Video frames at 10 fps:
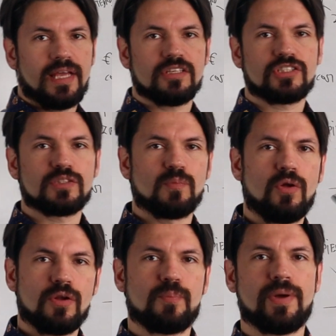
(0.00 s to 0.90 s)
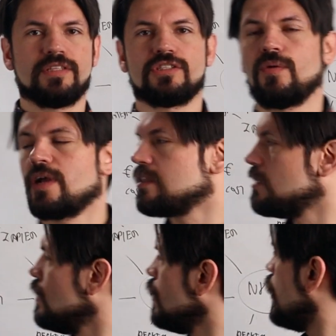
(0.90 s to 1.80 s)
a smaller pen. So I got
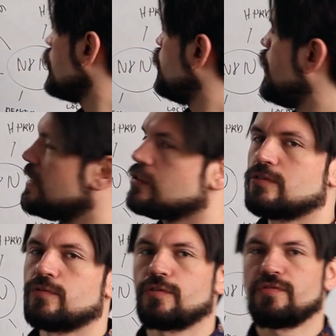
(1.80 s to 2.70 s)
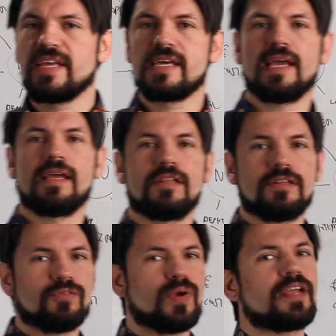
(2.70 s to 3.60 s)
the large pens for thinking,
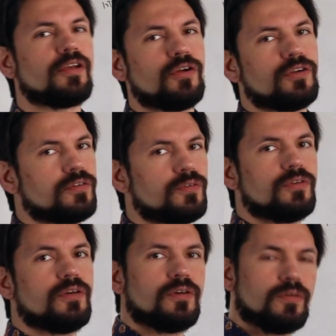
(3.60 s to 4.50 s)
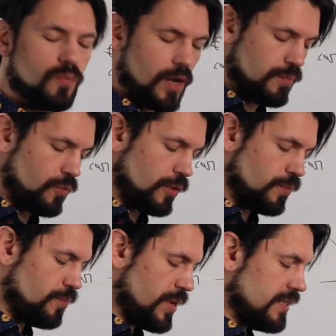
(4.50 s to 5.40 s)
the regular uh,
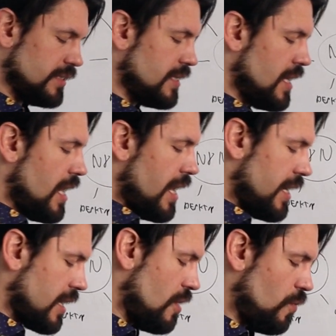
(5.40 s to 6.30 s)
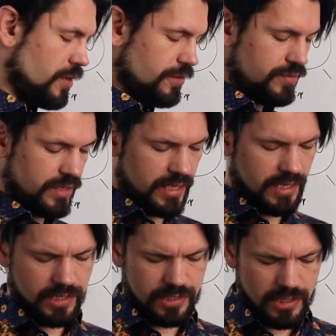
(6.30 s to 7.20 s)
whiteboard pens, and I got one of
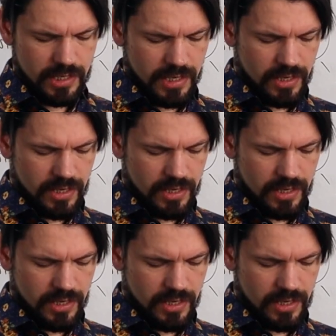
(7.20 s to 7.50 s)
these,